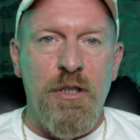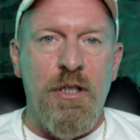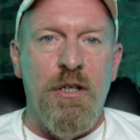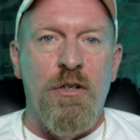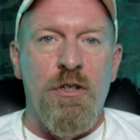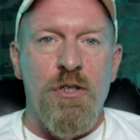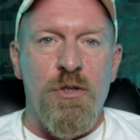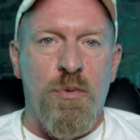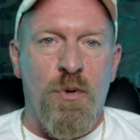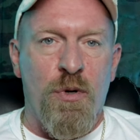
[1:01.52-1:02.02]

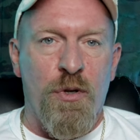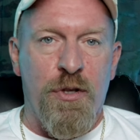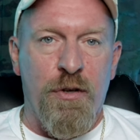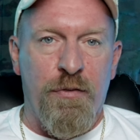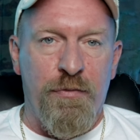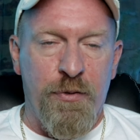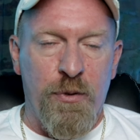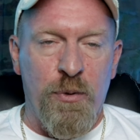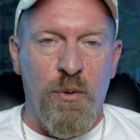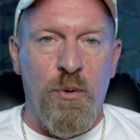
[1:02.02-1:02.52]
years worth
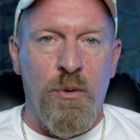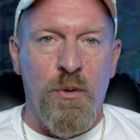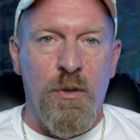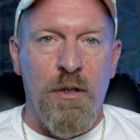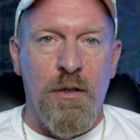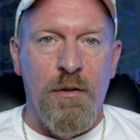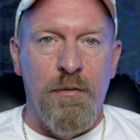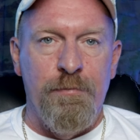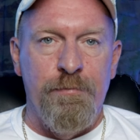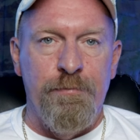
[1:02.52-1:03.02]
of food.
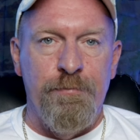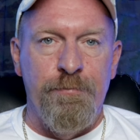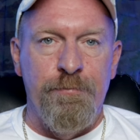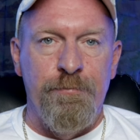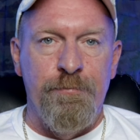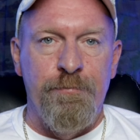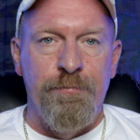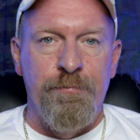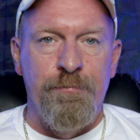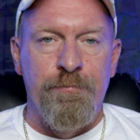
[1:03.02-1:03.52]

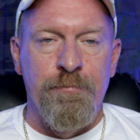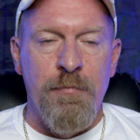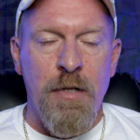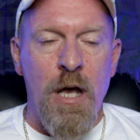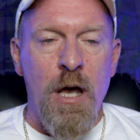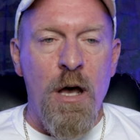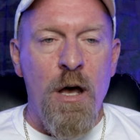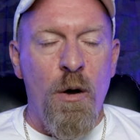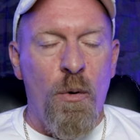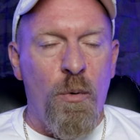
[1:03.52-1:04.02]

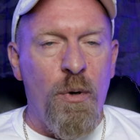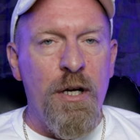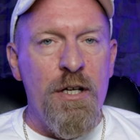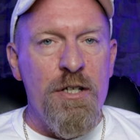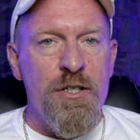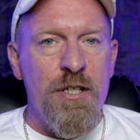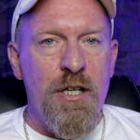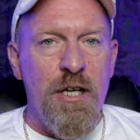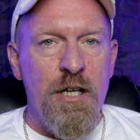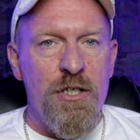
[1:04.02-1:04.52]
What
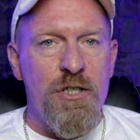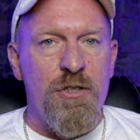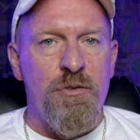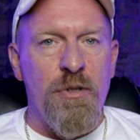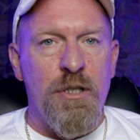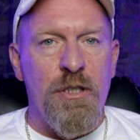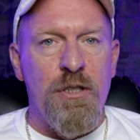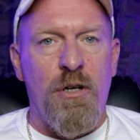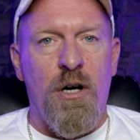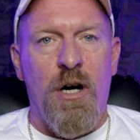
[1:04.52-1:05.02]
has
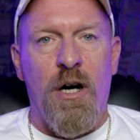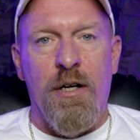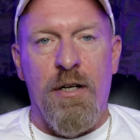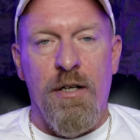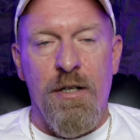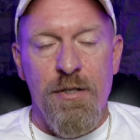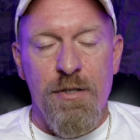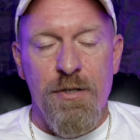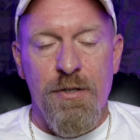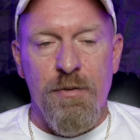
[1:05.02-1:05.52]
history taught
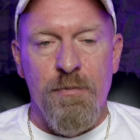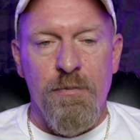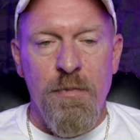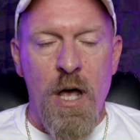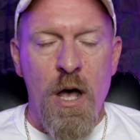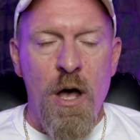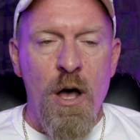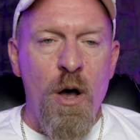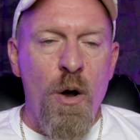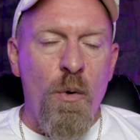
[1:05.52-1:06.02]
us?
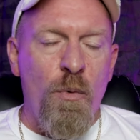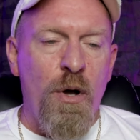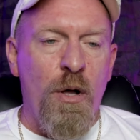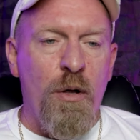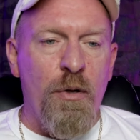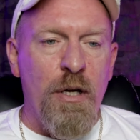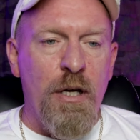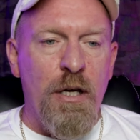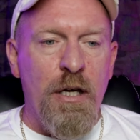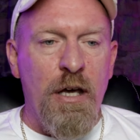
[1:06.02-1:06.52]

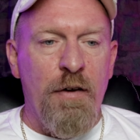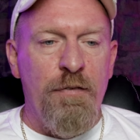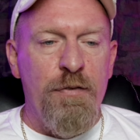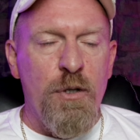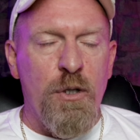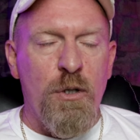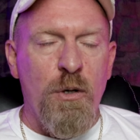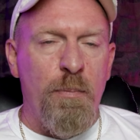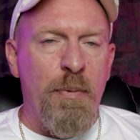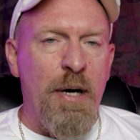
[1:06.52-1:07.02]
Well, if
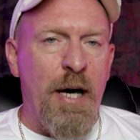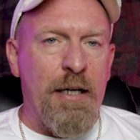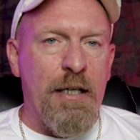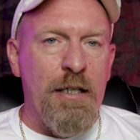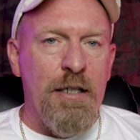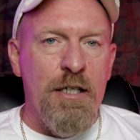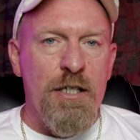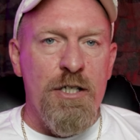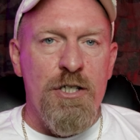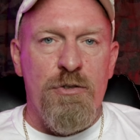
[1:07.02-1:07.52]
you go back
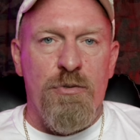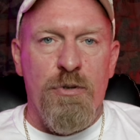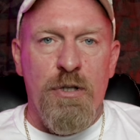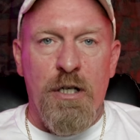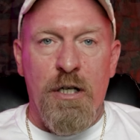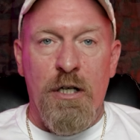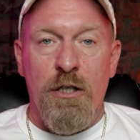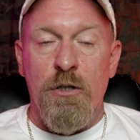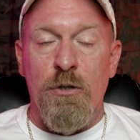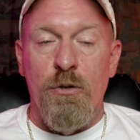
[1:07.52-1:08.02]
in
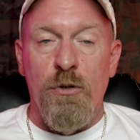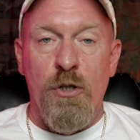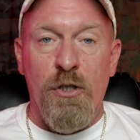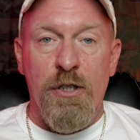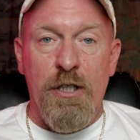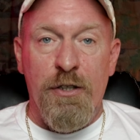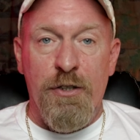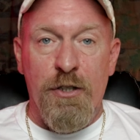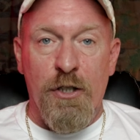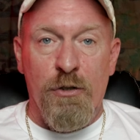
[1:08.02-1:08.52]
history and you
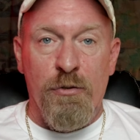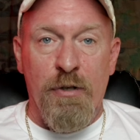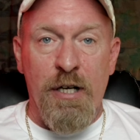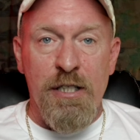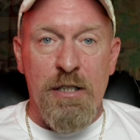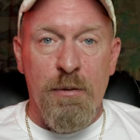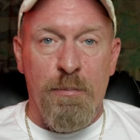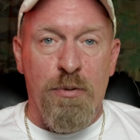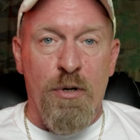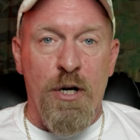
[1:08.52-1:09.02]
look at the
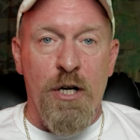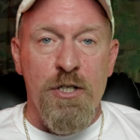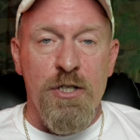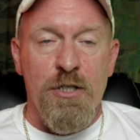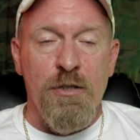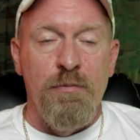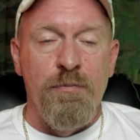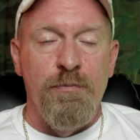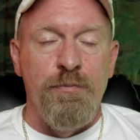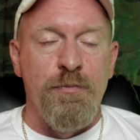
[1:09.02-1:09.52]
Great
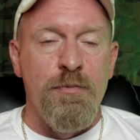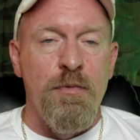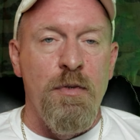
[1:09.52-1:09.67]
Depression,